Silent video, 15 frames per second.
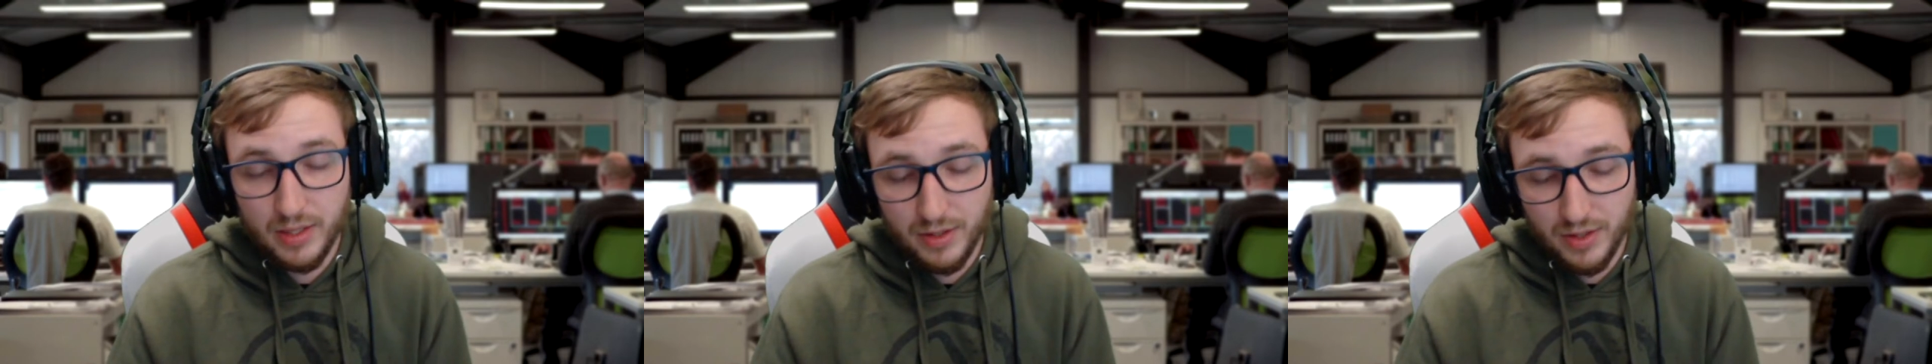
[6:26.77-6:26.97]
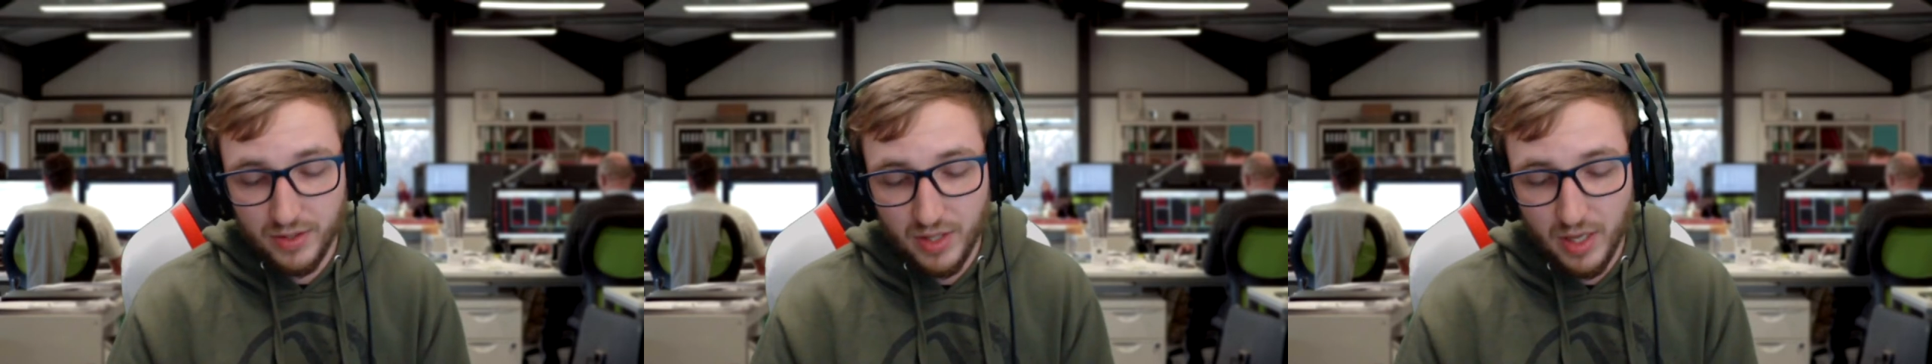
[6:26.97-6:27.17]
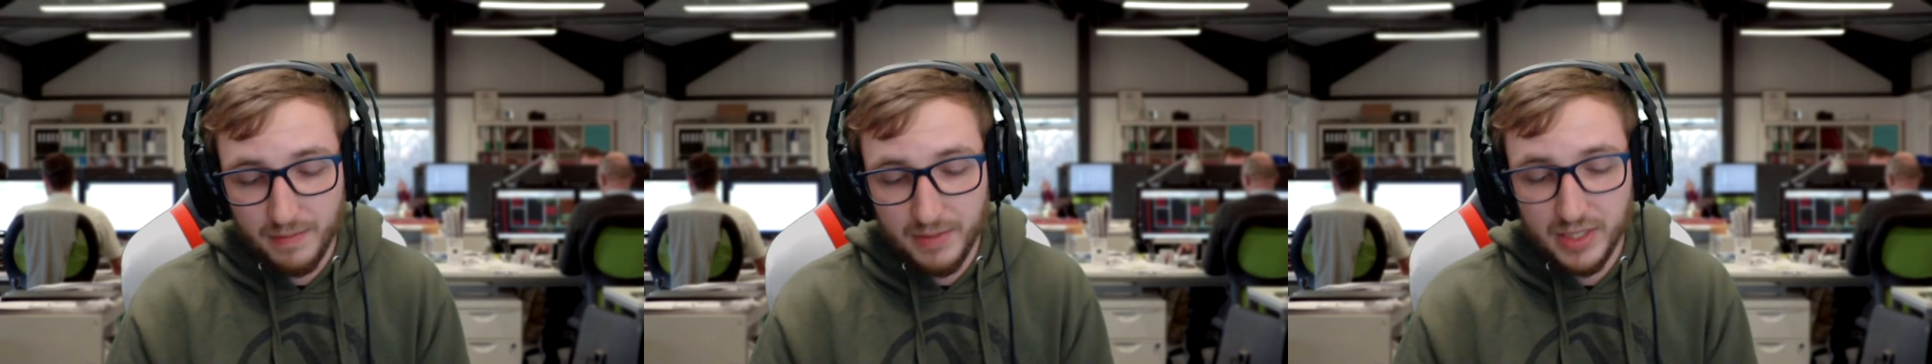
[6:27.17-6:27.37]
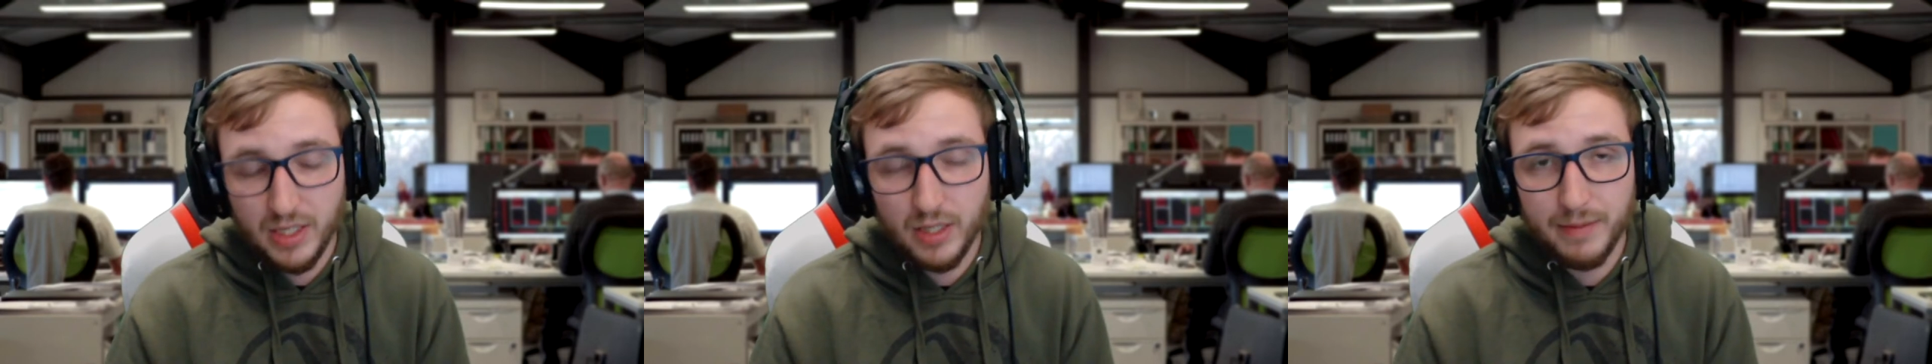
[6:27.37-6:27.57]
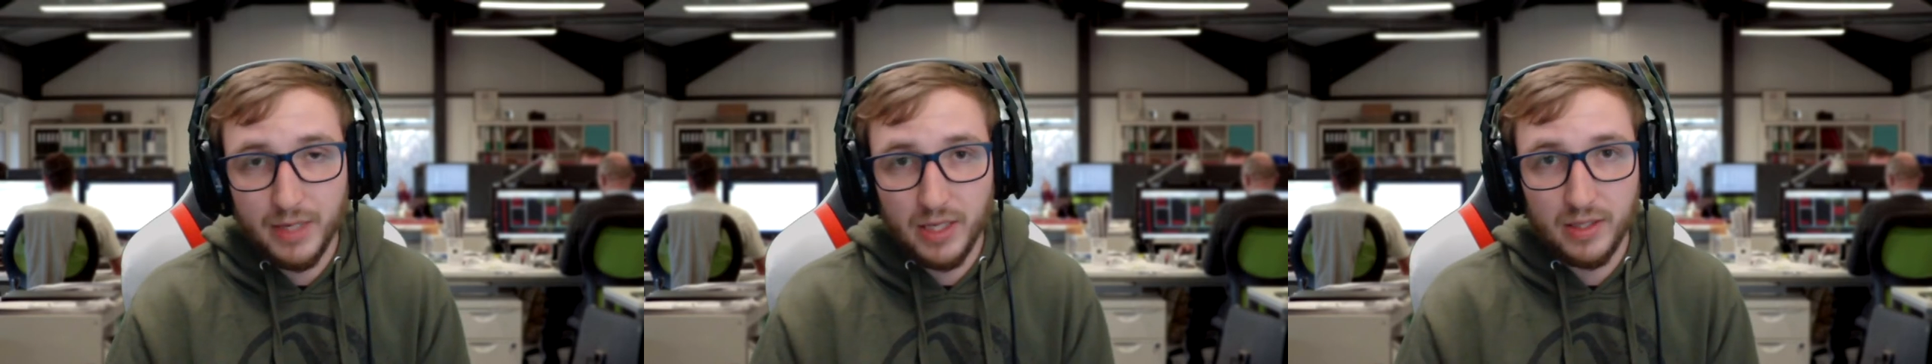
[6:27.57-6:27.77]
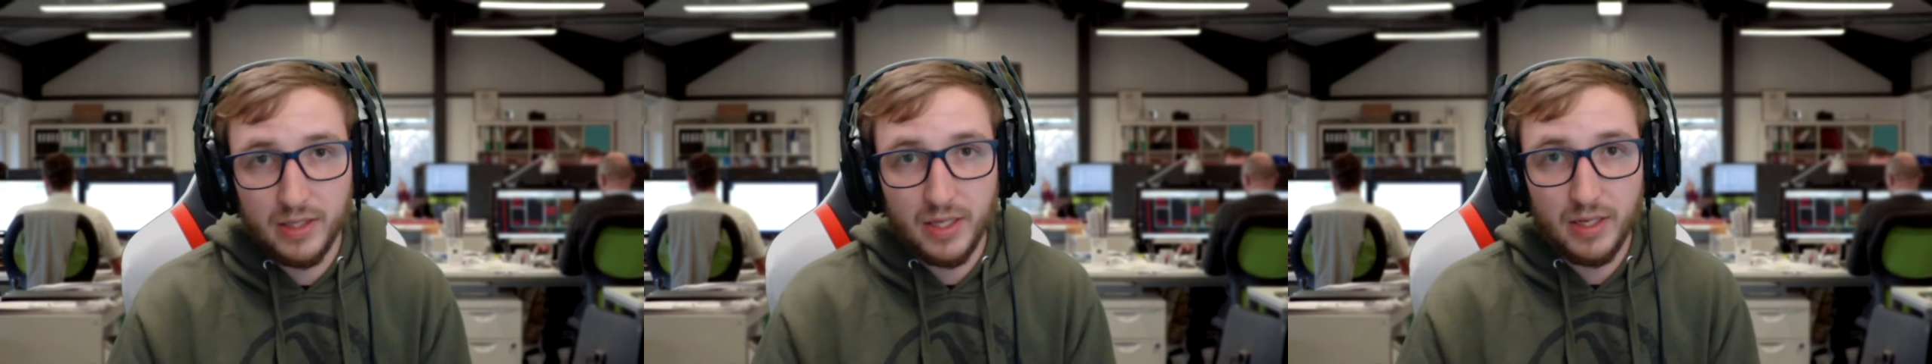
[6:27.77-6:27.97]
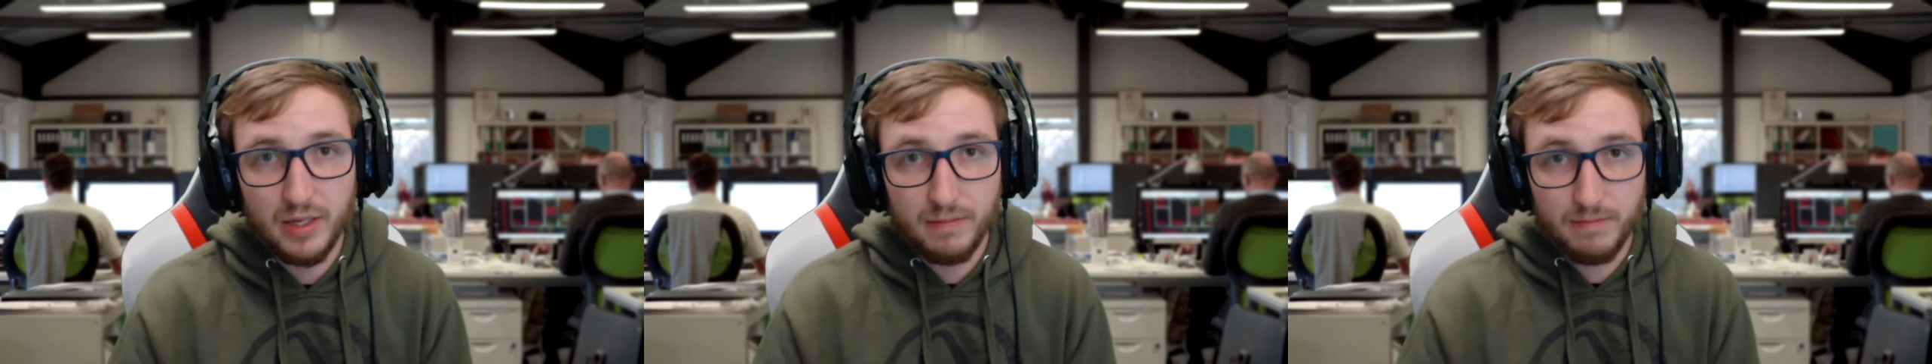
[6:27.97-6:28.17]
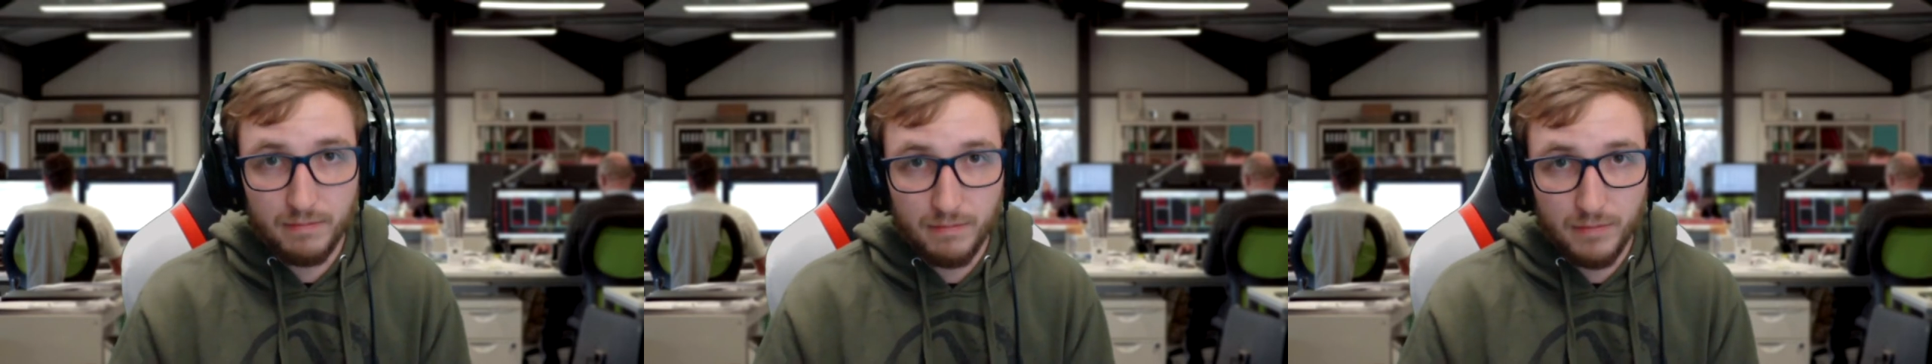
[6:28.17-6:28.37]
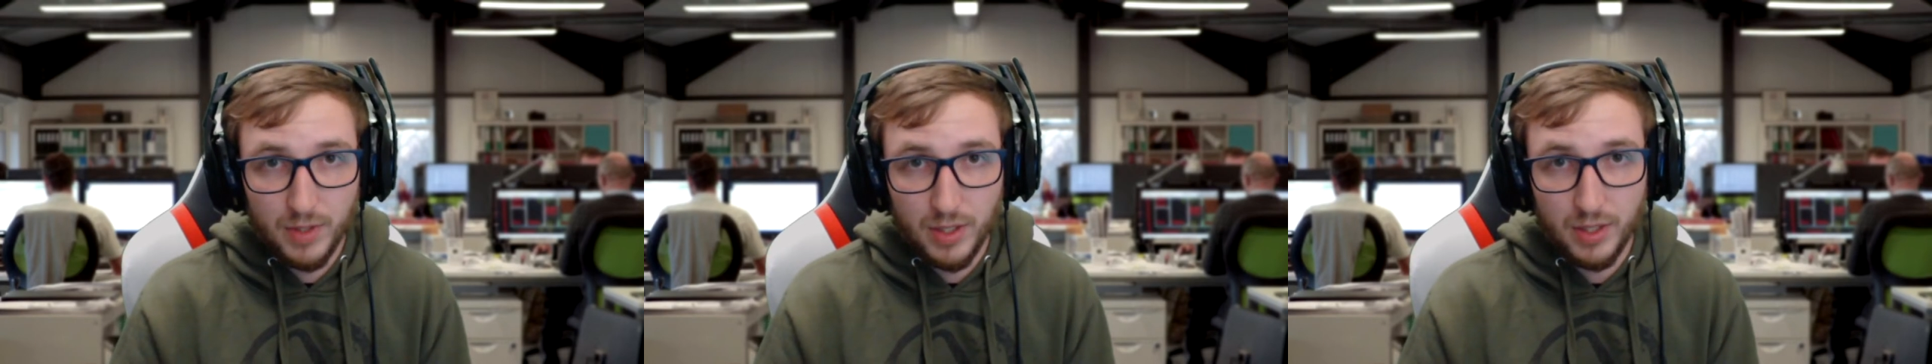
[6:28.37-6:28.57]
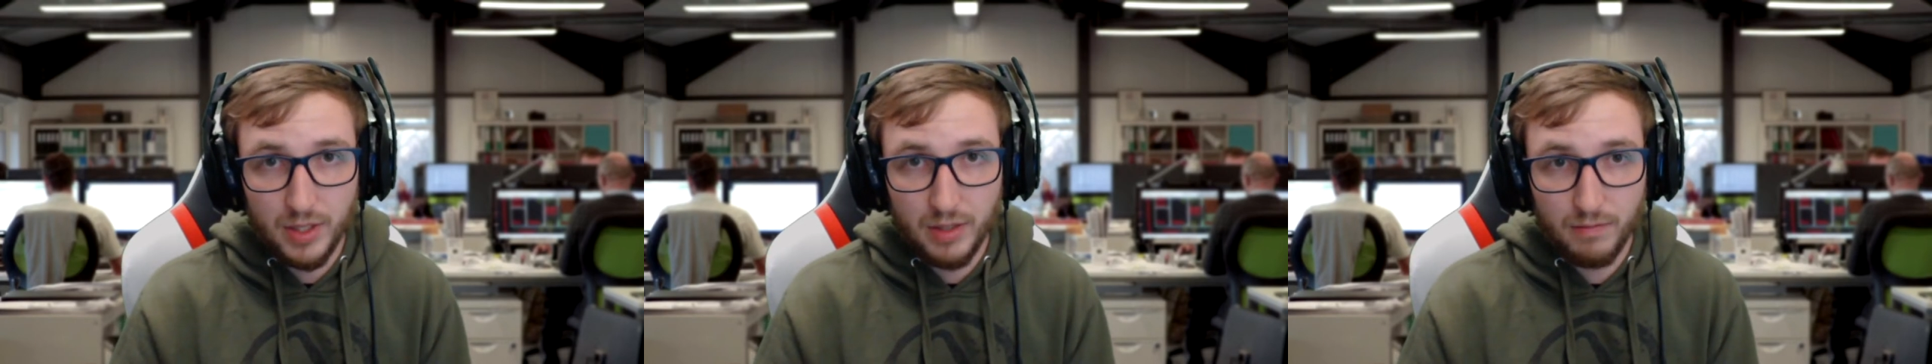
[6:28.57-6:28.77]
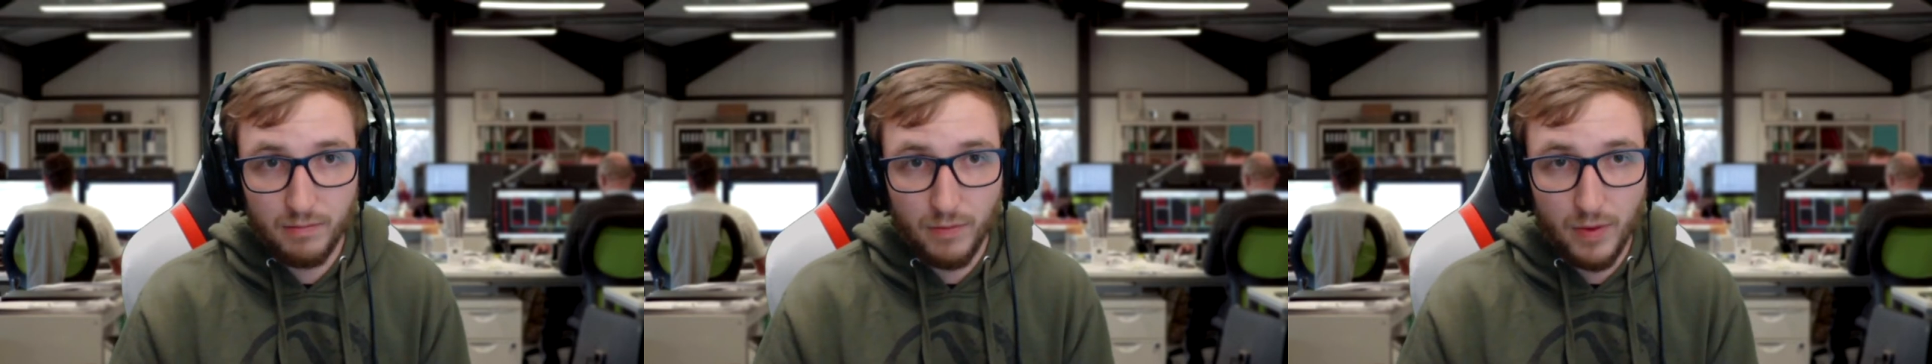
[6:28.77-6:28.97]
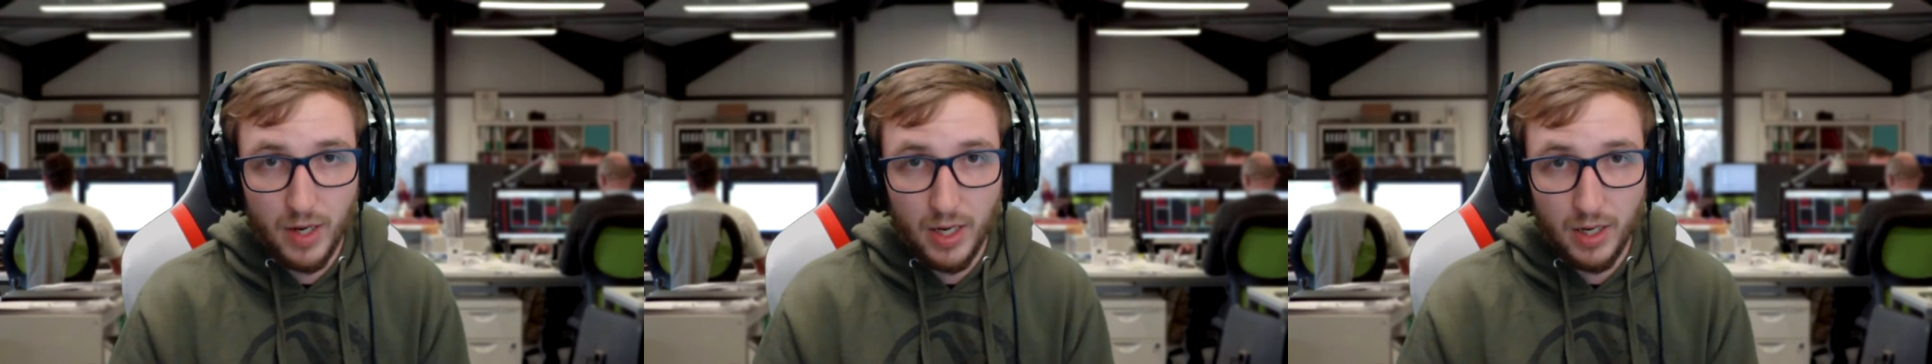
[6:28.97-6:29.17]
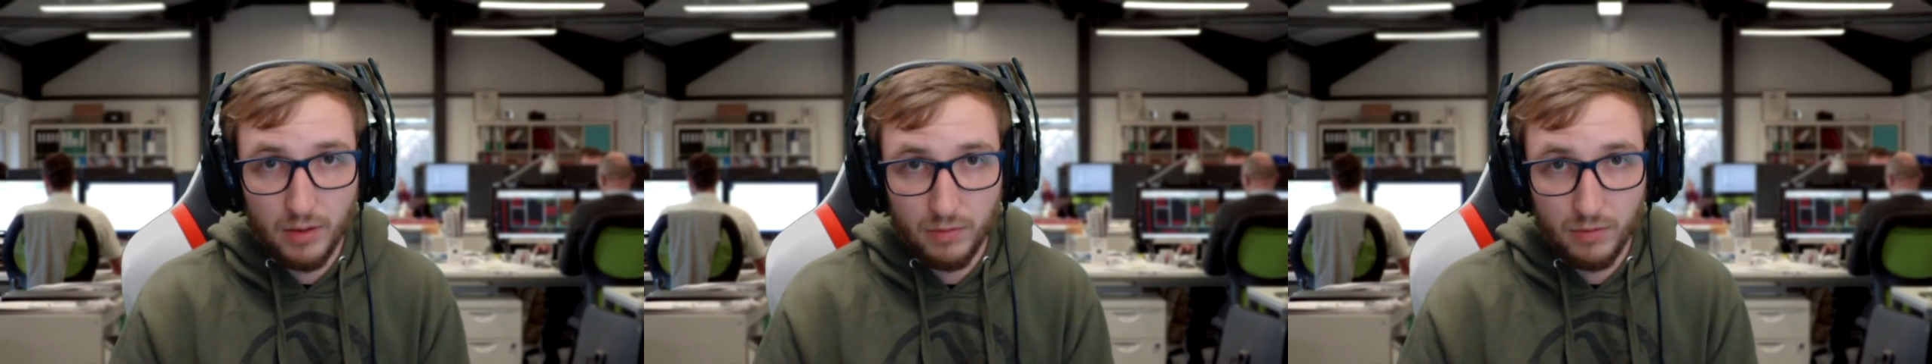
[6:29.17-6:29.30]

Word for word: the thumb is going to be on the the uh,